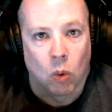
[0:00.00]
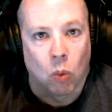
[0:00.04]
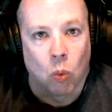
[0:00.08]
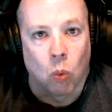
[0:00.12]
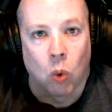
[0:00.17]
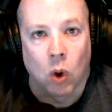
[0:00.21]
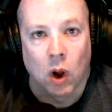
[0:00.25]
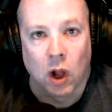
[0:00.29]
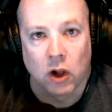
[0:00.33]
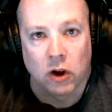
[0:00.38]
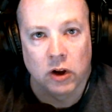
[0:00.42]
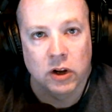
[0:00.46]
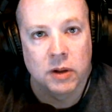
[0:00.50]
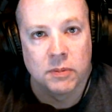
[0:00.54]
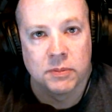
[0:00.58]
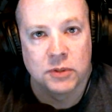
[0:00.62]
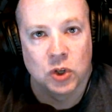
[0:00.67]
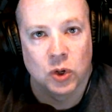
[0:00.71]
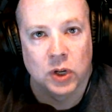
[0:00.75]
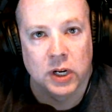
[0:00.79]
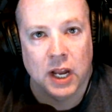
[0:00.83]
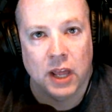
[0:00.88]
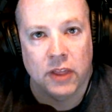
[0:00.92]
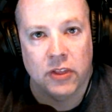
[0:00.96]
Welcome
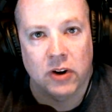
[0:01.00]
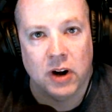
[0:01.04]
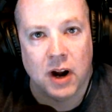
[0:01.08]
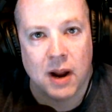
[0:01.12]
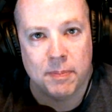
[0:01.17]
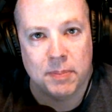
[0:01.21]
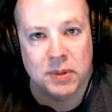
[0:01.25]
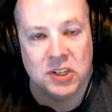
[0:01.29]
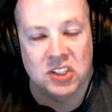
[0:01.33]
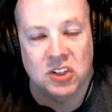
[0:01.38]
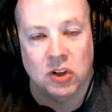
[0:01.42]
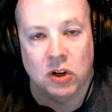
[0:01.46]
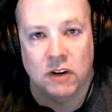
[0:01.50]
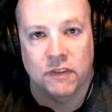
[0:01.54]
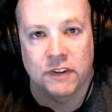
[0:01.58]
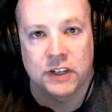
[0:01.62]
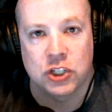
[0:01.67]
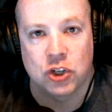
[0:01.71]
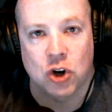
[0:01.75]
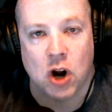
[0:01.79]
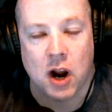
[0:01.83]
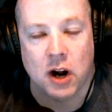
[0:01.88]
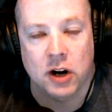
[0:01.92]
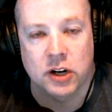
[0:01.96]
to another episode of A
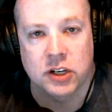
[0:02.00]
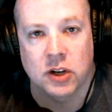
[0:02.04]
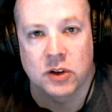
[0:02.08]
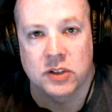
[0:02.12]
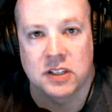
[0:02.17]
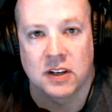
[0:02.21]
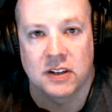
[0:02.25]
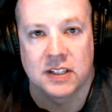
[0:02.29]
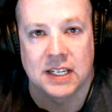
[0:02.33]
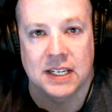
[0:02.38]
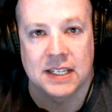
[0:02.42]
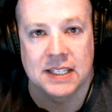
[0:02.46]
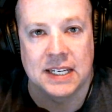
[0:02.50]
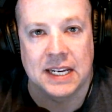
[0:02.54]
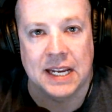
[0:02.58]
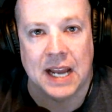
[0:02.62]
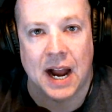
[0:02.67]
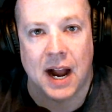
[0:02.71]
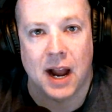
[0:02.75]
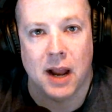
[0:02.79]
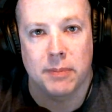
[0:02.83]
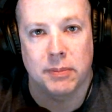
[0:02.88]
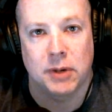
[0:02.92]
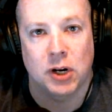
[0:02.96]
Drier Dose of Disney.
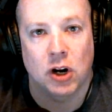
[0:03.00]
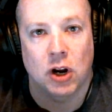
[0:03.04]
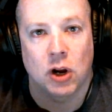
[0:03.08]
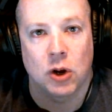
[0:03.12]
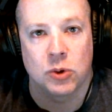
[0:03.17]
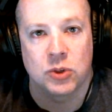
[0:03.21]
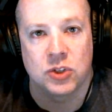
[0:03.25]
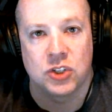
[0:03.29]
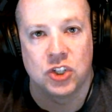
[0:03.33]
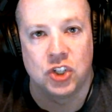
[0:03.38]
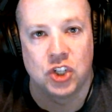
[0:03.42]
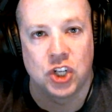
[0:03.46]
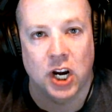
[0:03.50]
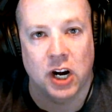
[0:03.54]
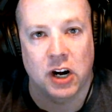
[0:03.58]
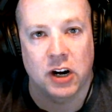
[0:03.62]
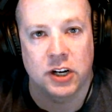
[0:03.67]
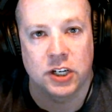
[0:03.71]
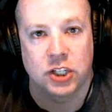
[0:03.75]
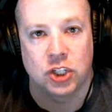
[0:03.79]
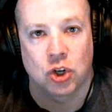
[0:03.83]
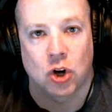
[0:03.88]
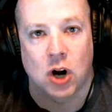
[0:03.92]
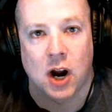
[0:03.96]
I'm your host,
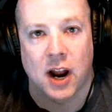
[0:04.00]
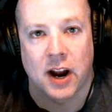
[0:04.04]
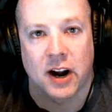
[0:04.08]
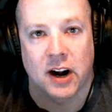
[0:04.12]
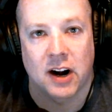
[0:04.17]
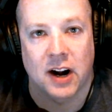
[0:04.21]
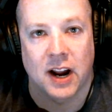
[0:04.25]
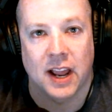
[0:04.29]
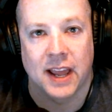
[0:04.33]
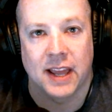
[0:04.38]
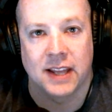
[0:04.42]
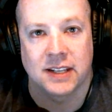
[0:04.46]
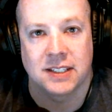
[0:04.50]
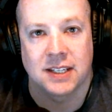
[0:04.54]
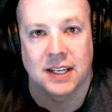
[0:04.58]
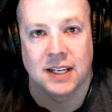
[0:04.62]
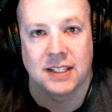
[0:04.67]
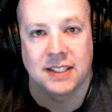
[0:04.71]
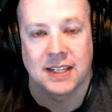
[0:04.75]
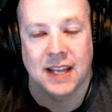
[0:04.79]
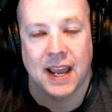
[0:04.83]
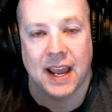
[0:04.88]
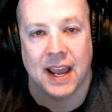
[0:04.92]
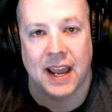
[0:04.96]
Jared Drier, and
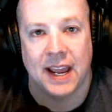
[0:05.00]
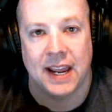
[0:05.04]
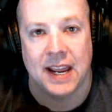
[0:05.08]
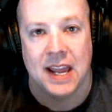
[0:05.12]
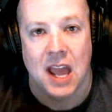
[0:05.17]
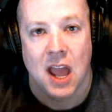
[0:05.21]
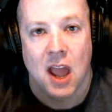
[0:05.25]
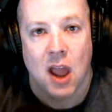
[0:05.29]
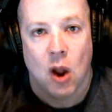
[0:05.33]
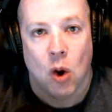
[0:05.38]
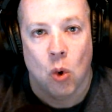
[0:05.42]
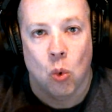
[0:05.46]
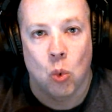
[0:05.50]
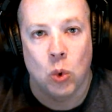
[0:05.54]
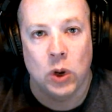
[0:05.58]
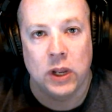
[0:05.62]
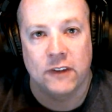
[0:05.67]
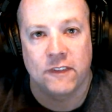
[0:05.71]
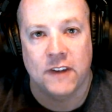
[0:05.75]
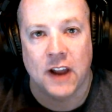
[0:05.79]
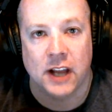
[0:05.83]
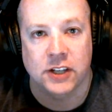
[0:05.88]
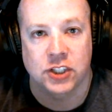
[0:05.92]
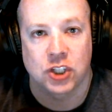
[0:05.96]
today
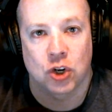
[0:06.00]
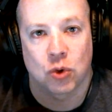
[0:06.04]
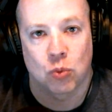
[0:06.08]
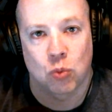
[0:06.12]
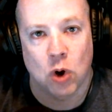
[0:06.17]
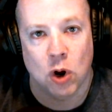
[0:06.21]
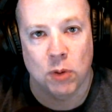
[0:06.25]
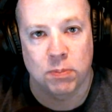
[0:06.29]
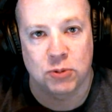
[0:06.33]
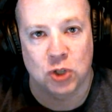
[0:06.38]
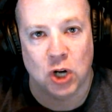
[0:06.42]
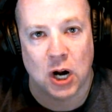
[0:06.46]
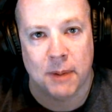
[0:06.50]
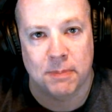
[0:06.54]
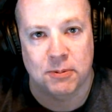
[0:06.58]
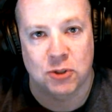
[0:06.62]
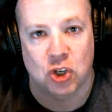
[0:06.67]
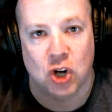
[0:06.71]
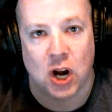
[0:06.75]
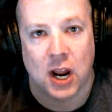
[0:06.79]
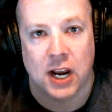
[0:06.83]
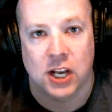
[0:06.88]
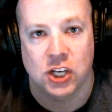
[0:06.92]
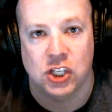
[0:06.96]
we've got your rope drop
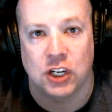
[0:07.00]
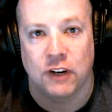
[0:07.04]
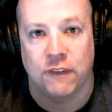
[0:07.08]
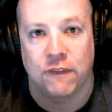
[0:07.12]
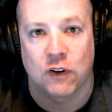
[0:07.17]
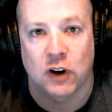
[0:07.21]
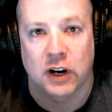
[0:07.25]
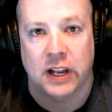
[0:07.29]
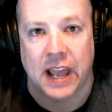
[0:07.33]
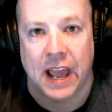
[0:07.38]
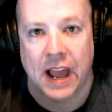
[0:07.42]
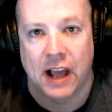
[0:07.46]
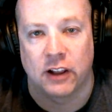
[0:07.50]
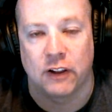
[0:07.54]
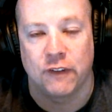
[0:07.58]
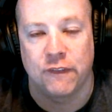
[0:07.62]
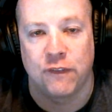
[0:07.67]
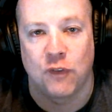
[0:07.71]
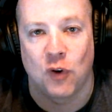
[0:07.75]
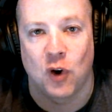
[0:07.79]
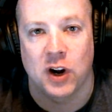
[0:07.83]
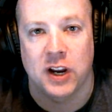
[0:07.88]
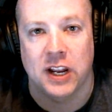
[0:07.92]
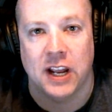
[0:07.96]
strategy for
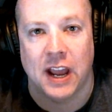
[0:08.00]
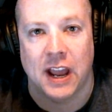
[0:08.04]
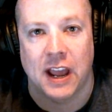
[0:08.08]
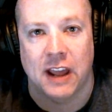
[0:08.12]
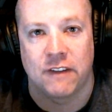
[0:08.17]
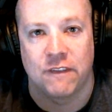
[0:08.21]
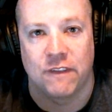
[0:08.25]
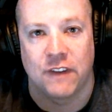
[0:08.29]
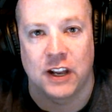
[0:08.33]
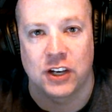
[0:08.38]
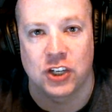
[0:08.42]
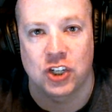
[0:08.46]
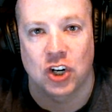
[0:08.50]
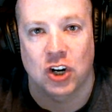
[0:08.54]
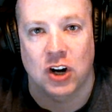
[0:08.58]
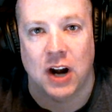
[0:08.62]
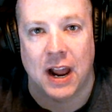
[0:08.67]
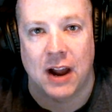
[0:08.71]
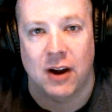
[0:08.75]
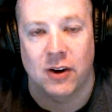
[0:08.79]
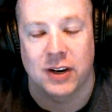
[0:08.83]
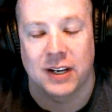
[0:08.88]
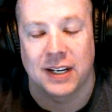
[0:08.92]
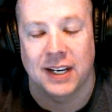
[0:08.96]
California Adventure
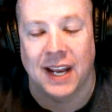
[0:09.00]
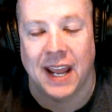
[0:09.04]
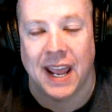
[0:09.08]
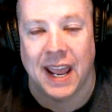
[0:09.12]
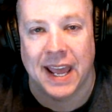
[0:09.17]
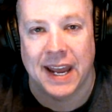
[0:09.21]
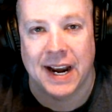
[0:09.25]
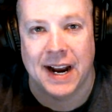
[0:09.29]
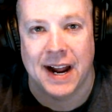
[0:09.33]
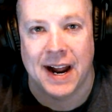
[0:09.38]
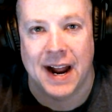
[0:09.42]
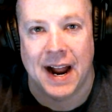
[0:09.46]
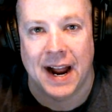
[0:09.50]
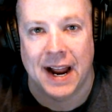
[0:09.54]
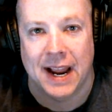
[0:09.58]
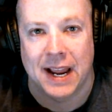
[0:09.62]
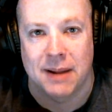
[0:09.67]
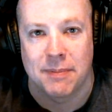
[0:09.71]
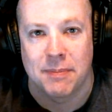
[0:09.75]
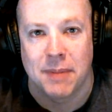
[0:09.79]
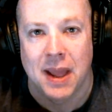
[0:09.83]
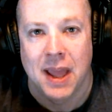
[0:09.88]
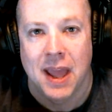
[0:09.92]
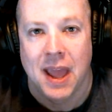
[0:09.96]
out in
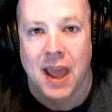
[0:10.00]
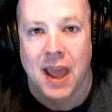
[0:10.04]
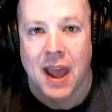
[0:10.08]
Anaheim.